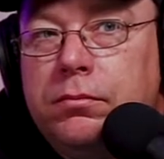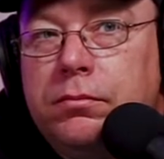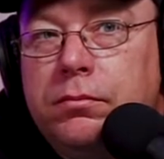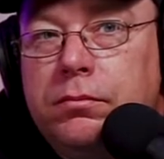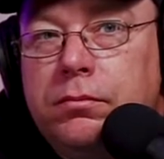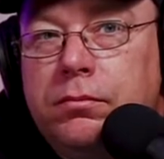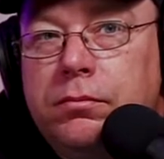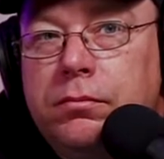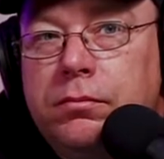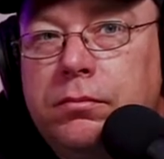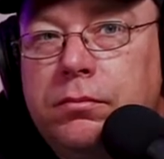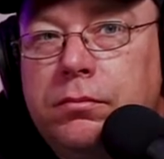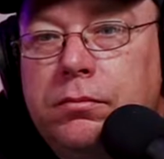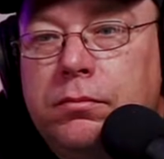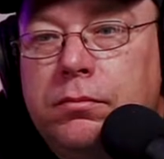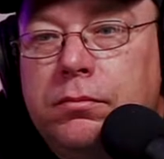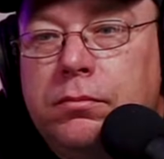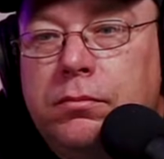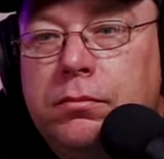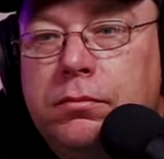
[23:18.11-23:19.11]

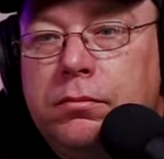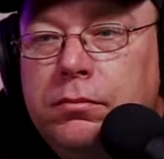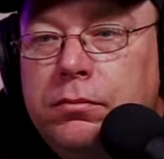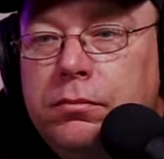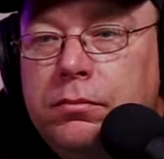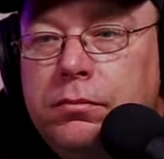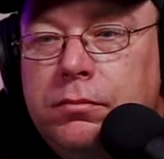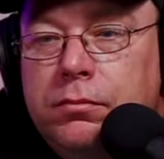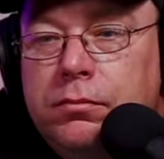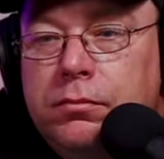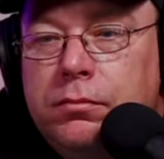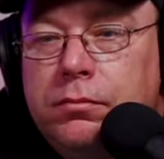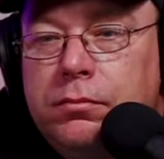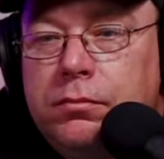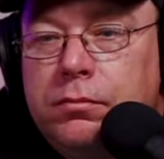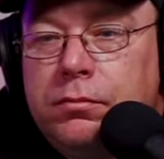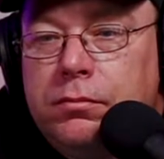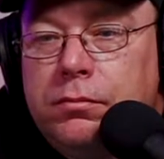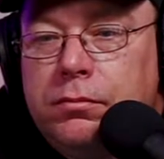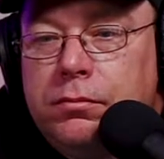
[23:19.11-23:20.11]

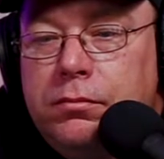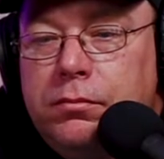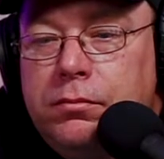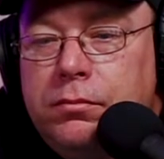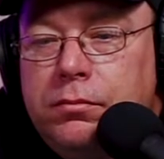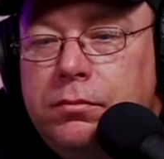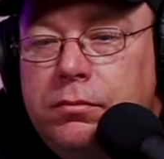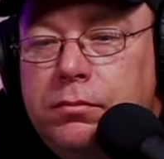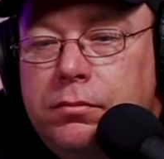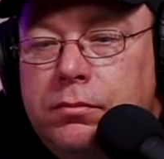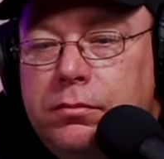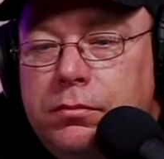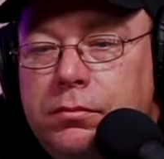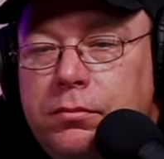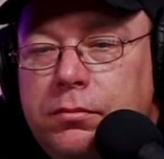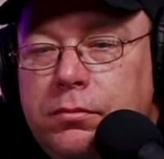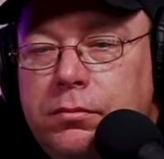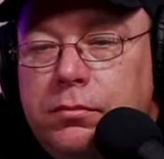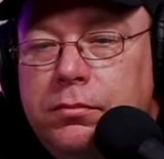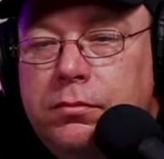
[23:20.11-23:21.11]

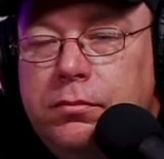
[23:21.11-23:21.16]
This person isn't speaking.